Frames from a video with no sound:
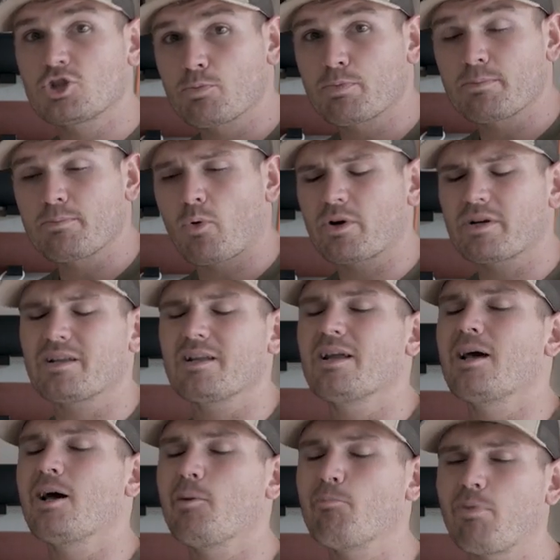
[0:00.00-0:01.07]
super
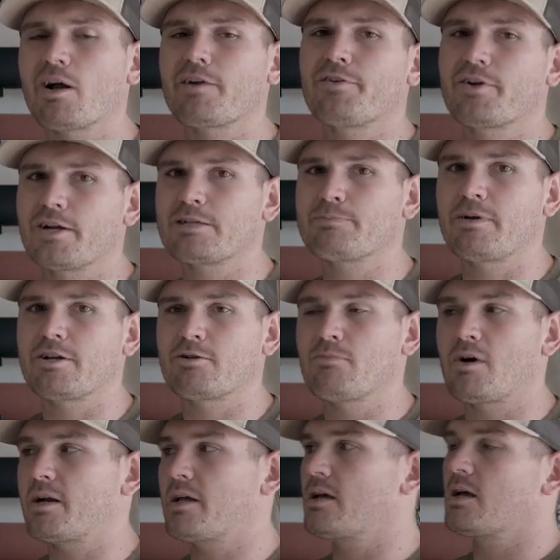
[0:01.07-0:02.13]
important, but if you're going to
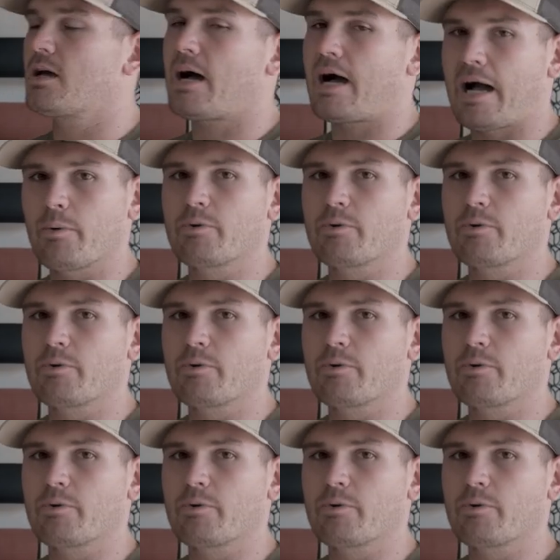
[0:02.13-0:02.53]
spend your money,